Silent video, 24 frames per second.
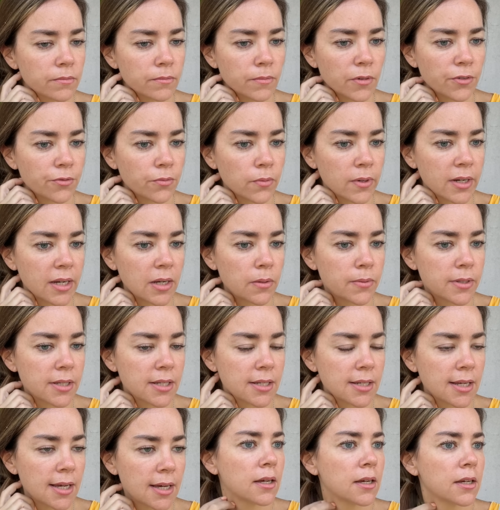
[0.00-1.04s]
when he was
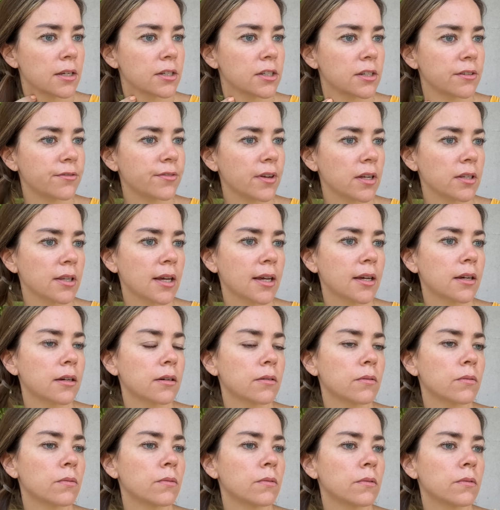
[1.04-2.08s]
sick. She felt like
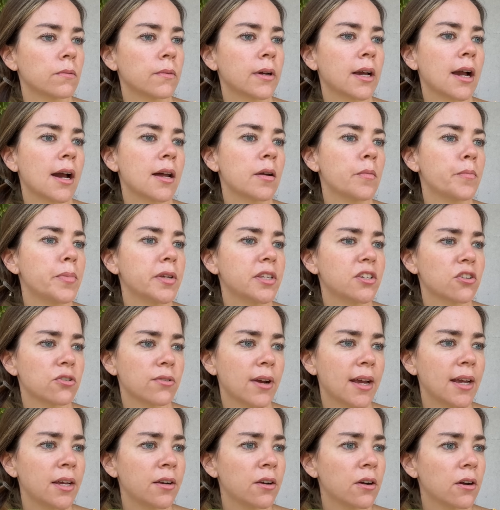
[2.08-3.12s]
we kind of
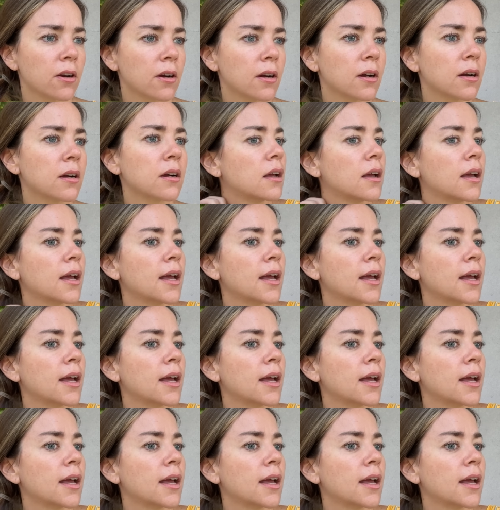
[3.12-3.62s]
betrayed her,